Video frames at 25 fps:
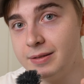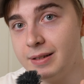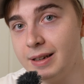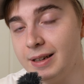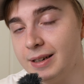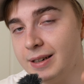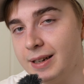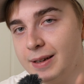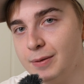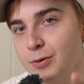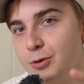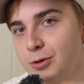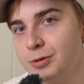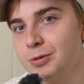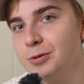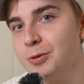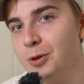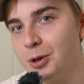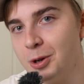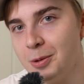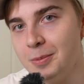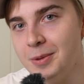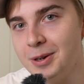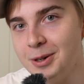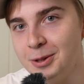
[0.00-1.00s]
and I would
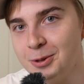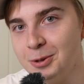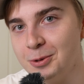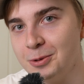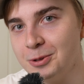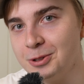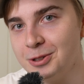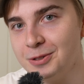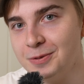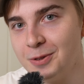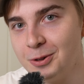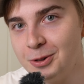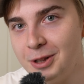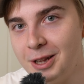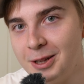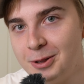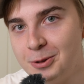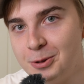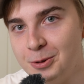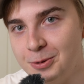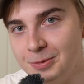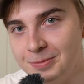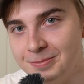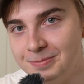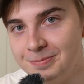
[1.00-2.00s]
recommend to use it for that
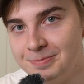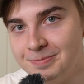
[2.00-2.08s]
too.